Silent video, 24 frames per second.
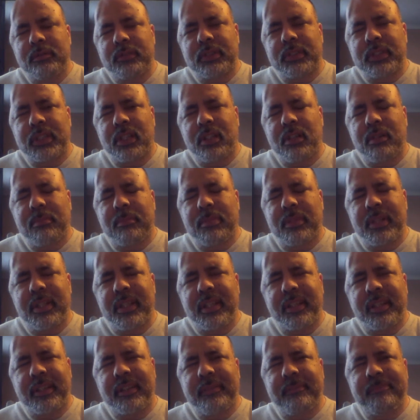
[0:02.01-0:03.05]
So I'm
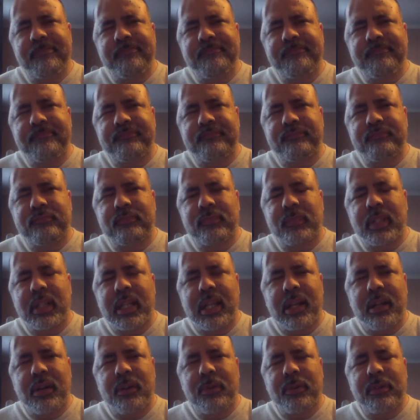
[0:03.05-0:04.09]
thinking,
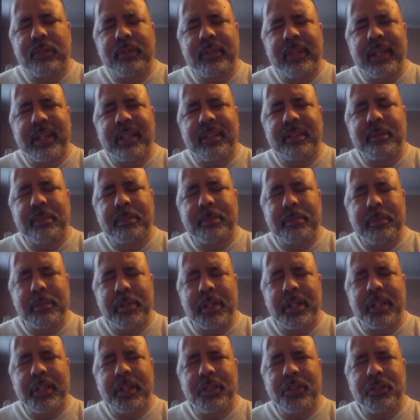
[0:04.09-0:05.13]
well, I've had a
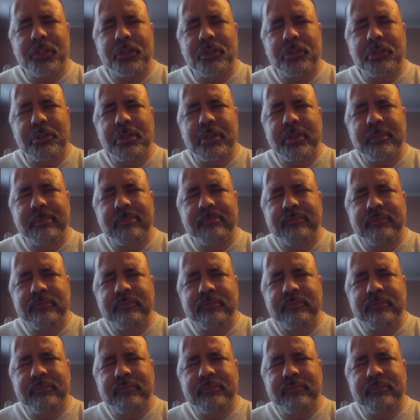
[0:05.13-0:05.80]
brain injury